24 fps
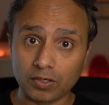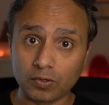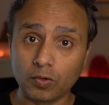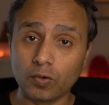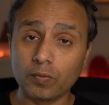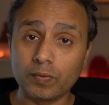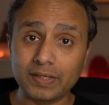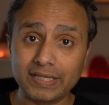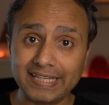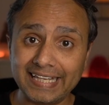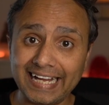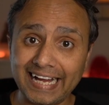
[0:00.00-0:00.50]
go
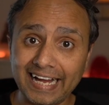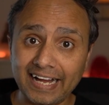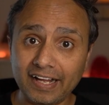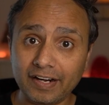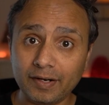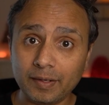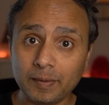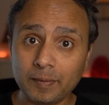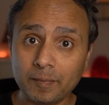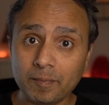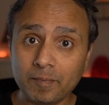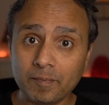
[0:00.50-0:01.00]
with
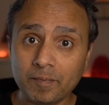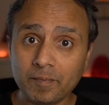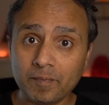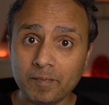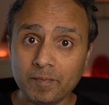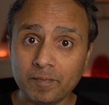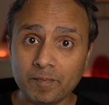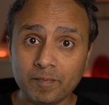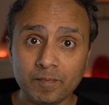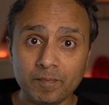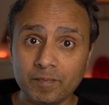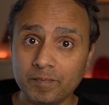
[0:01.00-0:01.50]
that.
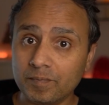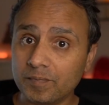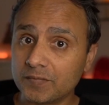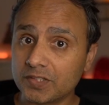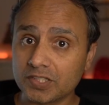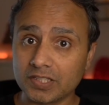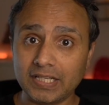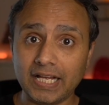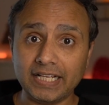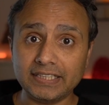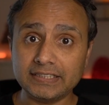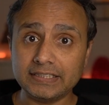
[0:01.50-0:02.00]

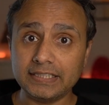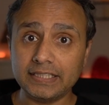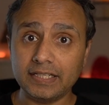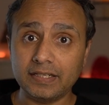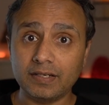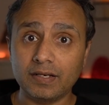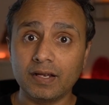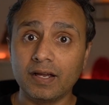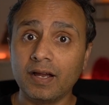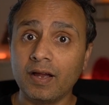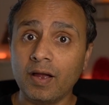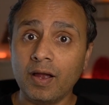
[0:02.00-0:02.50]
So that's it.
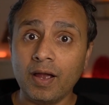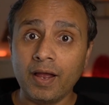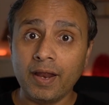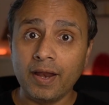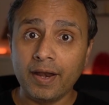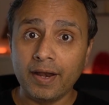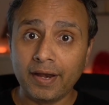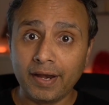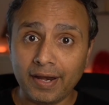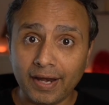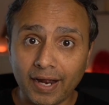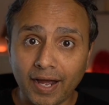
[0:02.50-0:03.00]

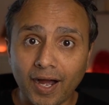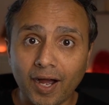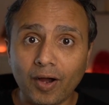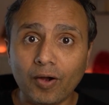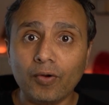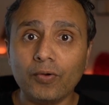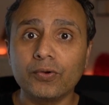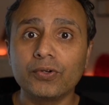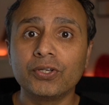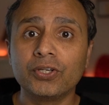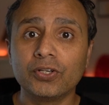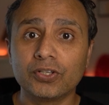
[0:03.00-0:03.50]

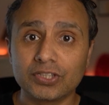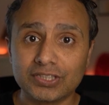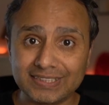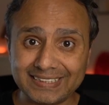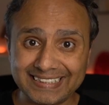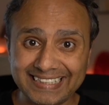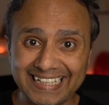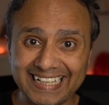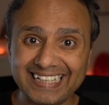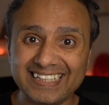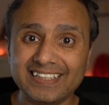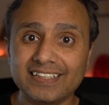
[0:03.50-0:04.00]
Now you're
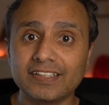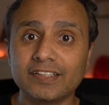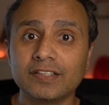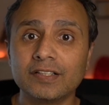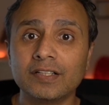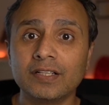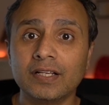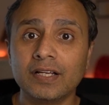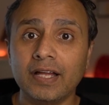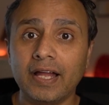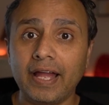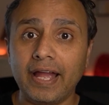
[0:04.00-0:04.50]
set,
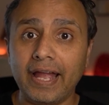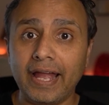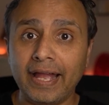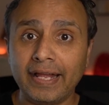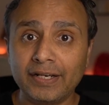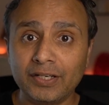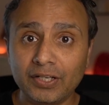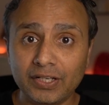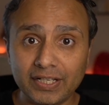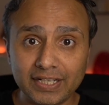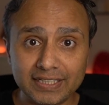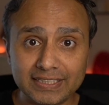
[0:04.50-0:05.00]

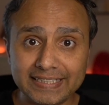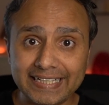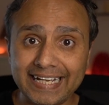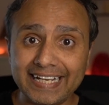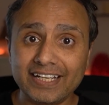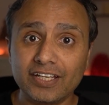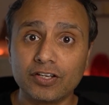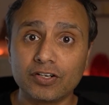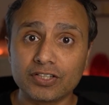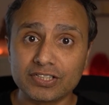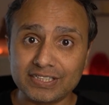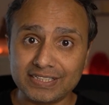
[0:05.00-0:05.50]
and you can
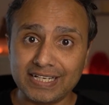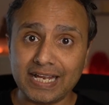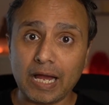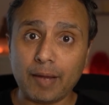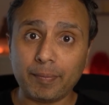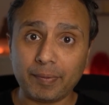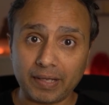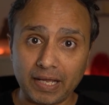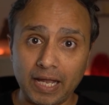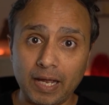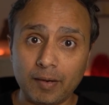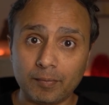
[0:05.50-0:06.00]
take your
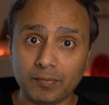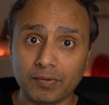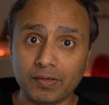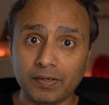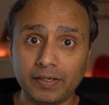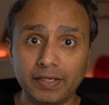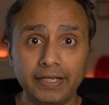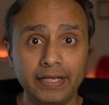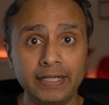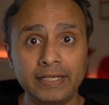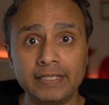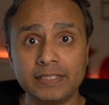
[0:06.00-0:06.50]
Snap
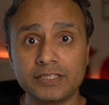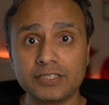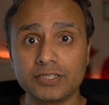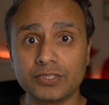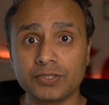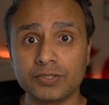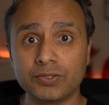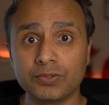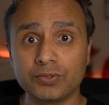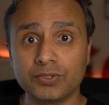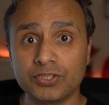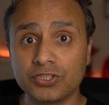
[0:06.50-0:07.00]
Camera
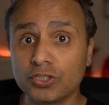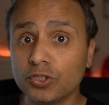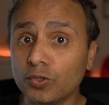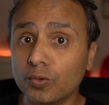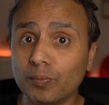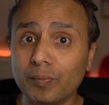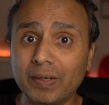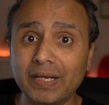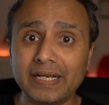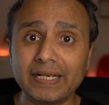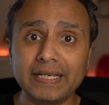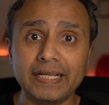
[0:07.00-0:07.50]
into
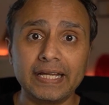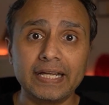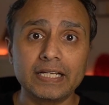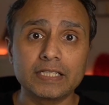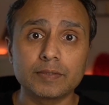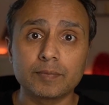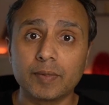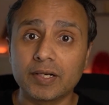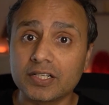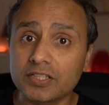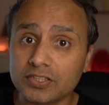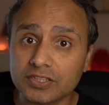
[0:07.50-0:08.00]
Zoom
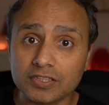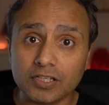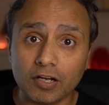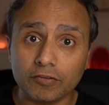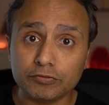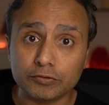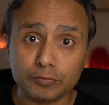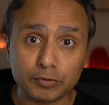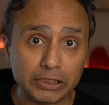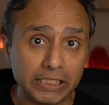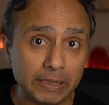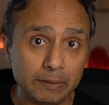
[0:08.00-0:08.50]
meetings,
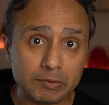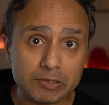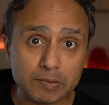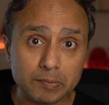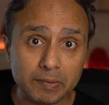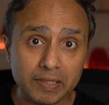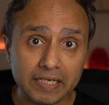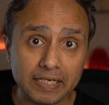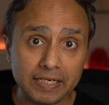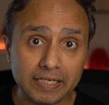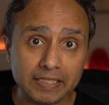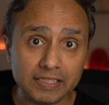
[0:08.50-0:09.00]
Microsoft Teams
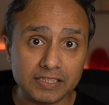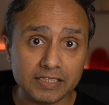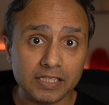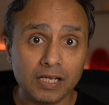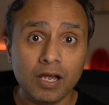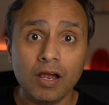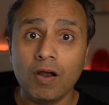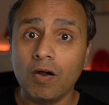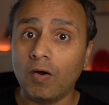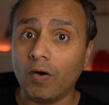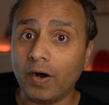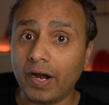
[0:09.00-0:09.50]
meetings,
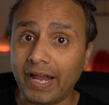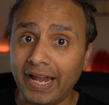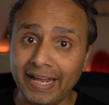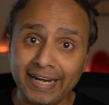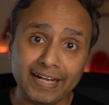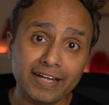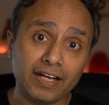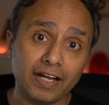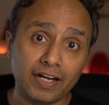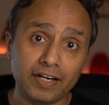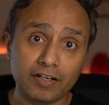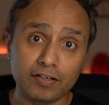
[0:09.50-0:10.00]
or
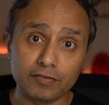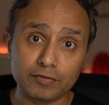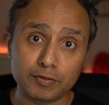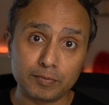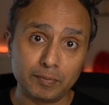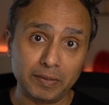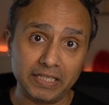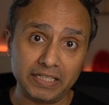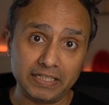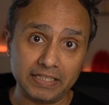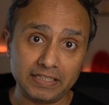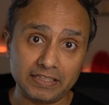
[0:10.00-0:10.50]
any kind of
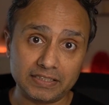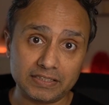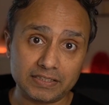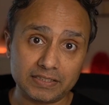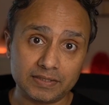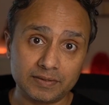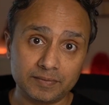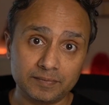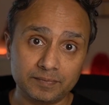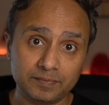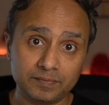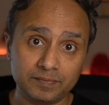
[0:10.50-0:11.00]
meetings,
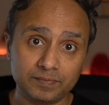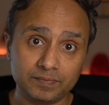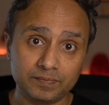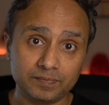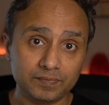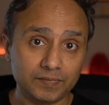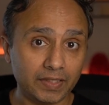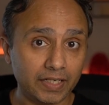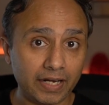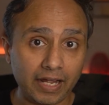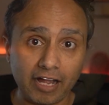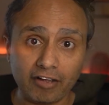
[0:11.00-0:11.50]

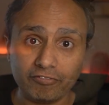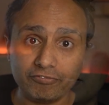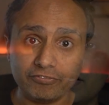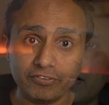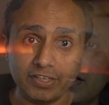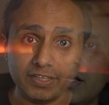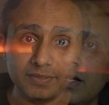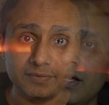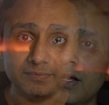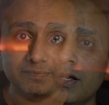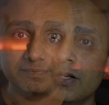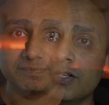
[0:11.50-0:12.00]
and have
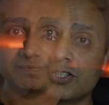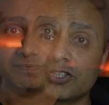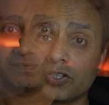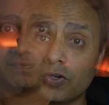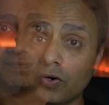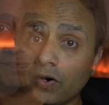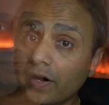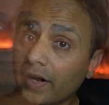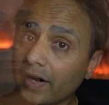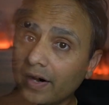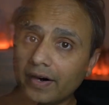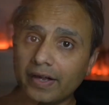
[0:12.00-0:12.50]
fun. So
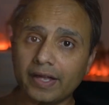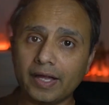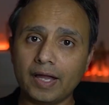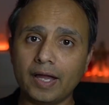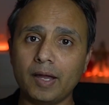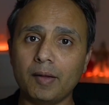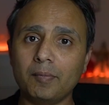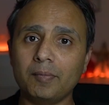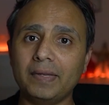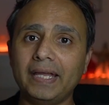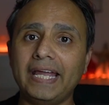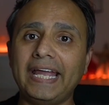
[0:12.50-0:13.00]
here I
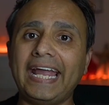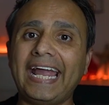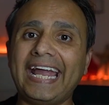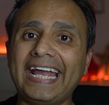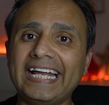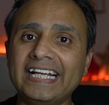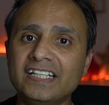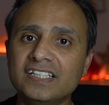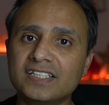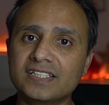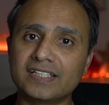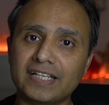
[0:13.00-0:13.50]
am
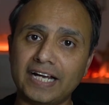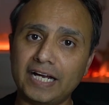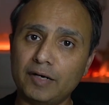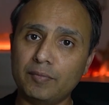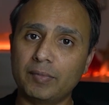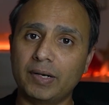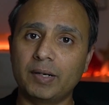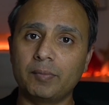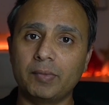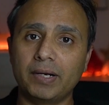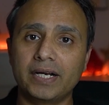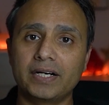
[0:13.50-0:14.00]
inside
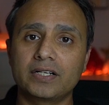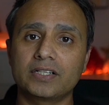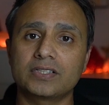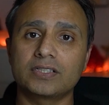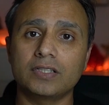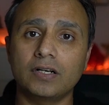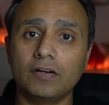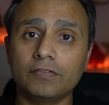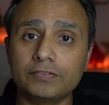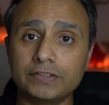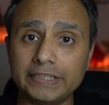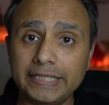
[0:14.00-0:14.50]
my
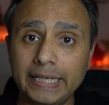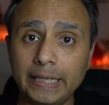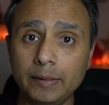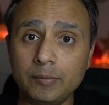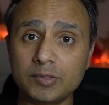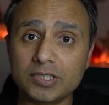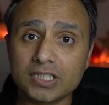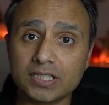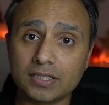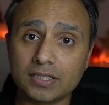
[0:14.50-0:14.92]
Microsoft Teams